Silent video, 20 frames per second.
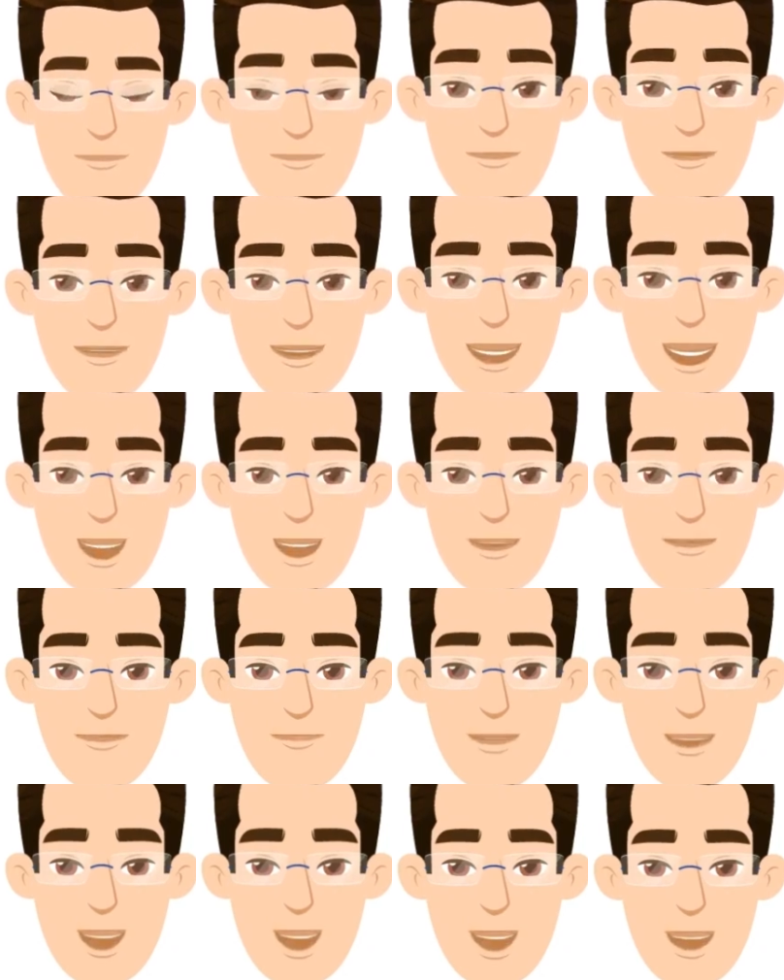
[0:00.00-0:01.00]
3.
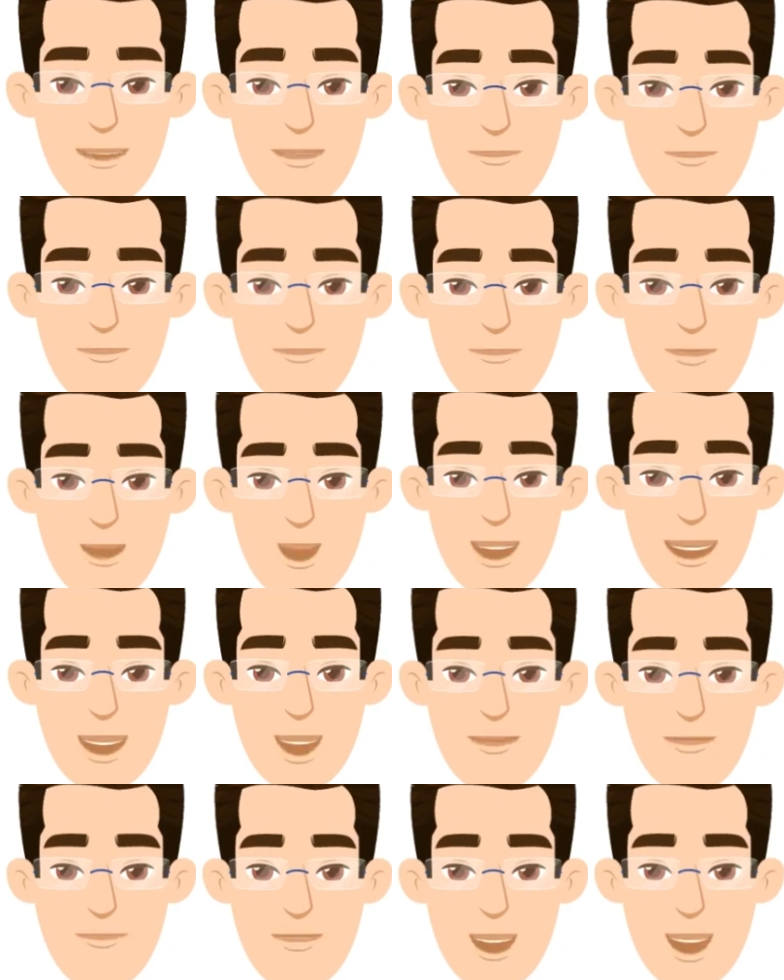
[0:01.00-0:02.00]
Pulmonary
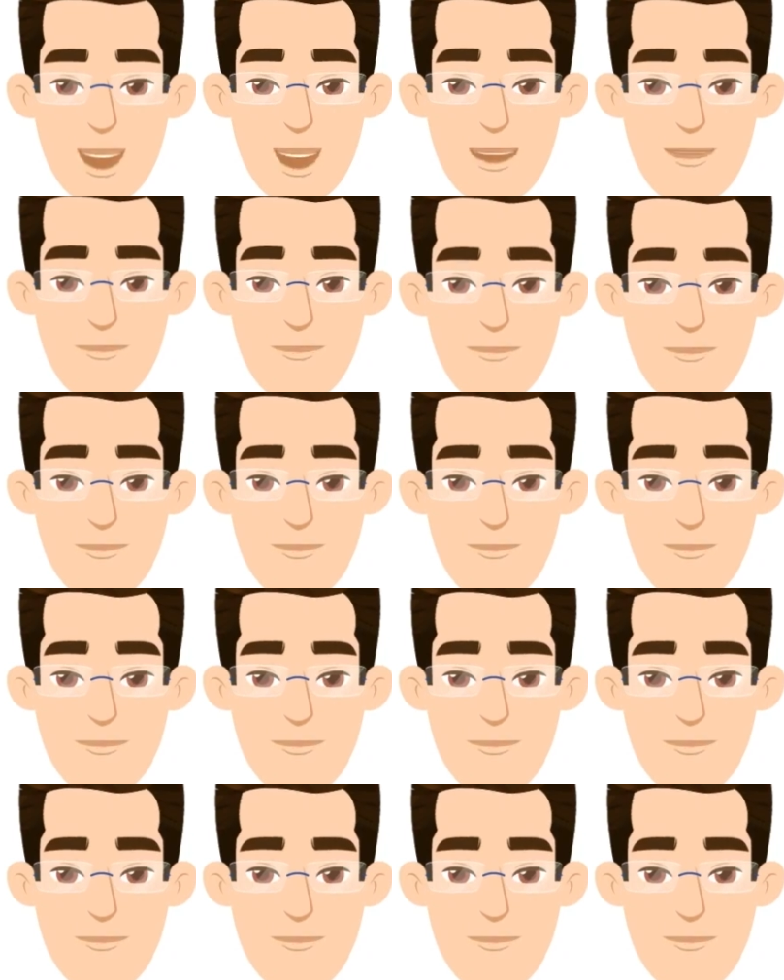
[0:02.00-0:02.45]
veins carry